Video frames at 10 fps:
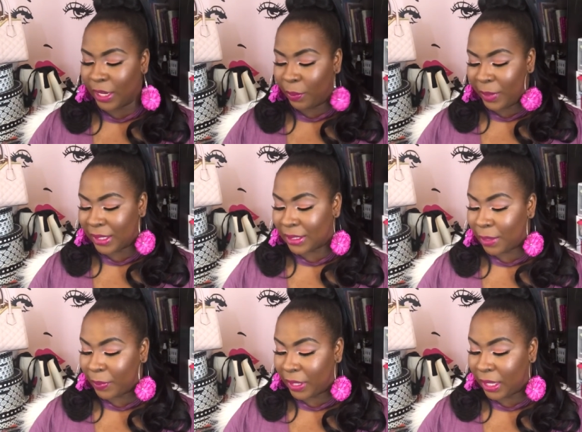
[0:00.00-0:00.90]
get them mixed
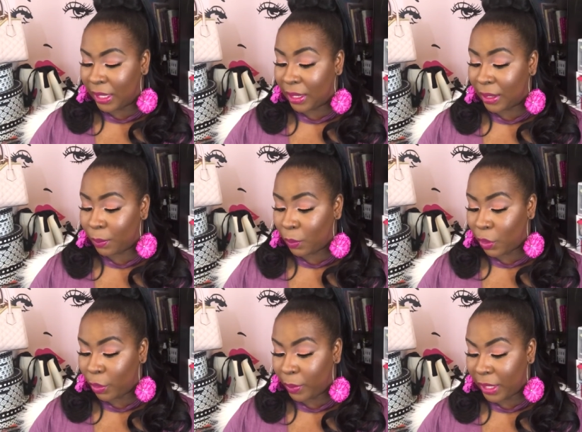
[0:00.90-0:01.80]
up again.
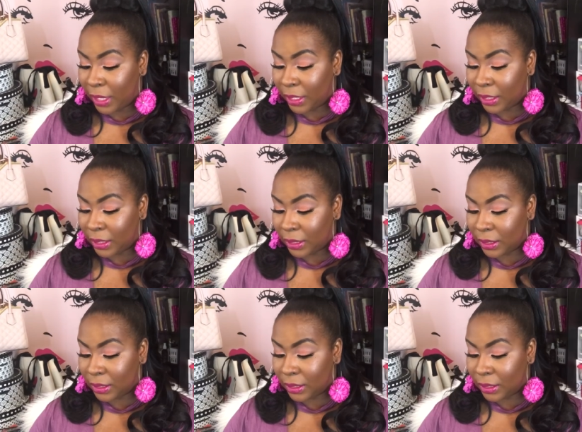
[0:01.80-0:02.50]
Mon Paris.